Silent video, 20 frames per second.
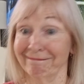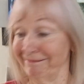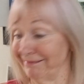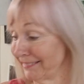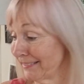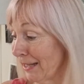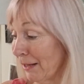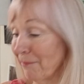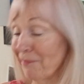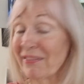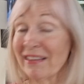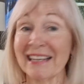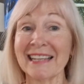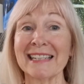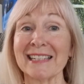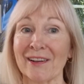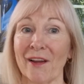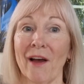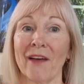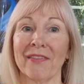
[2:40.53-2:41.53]
Some
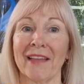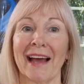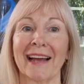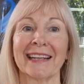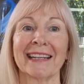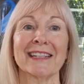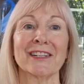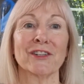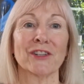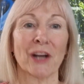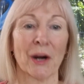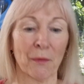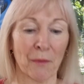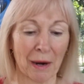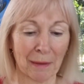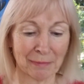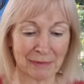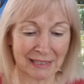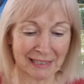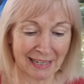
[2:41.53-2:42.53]
things like that can show
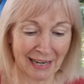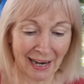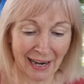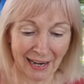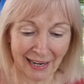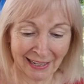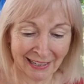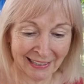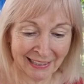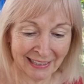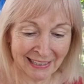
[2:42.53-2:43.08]
up today.